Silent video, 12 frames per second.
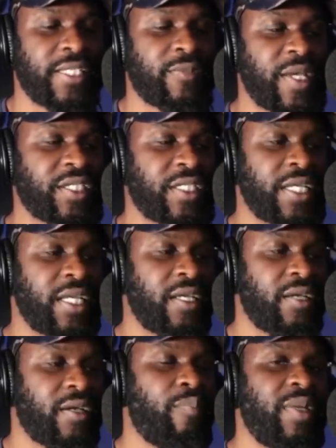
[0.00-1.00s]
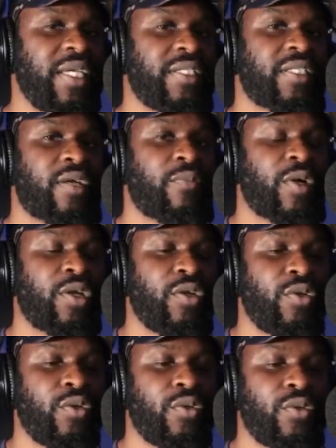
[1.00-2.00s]
Especially being someone
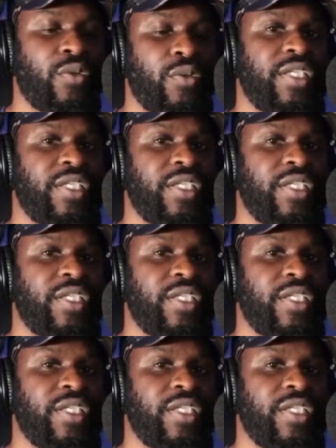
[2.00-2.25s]
who